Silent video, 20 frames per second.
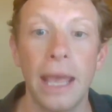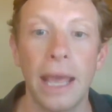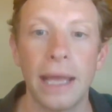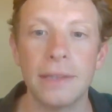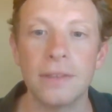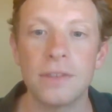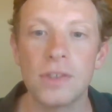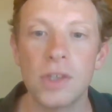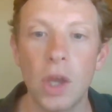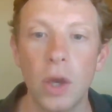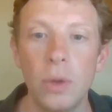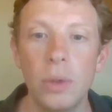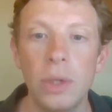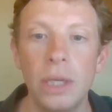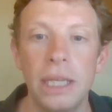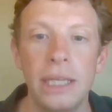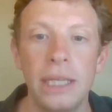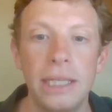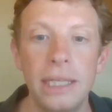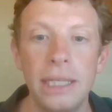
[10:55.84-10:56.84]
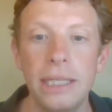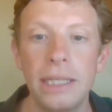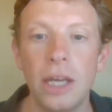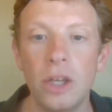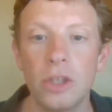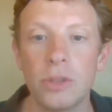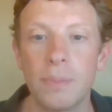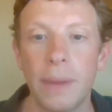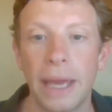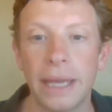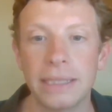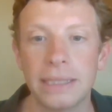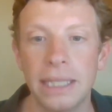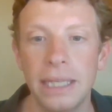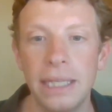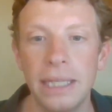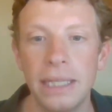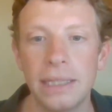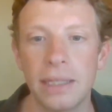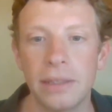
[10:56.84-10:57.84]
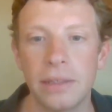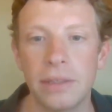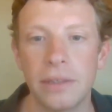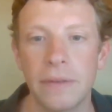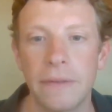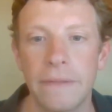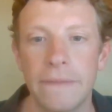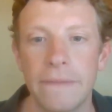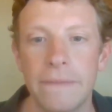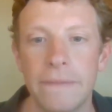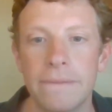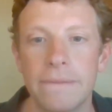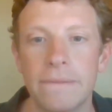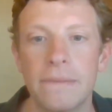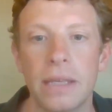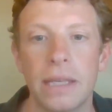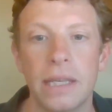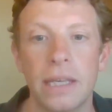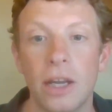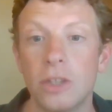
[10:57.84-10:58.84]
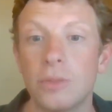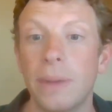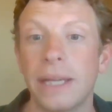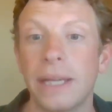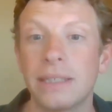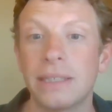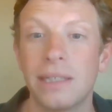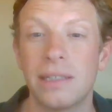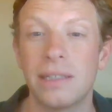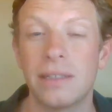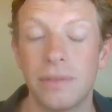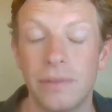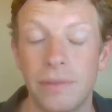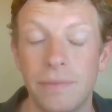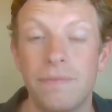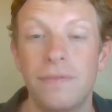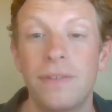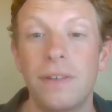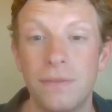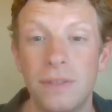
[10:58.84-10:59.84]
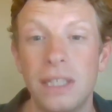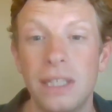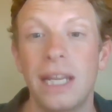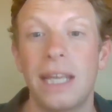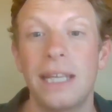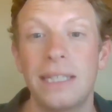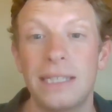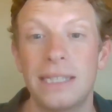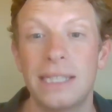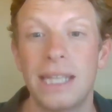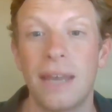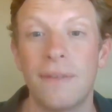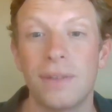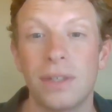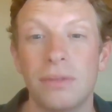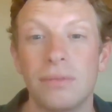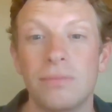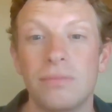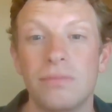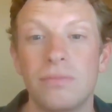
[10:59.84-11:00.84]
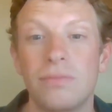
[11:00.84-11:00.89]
And so he goes back to England. He goes back to England in 1587.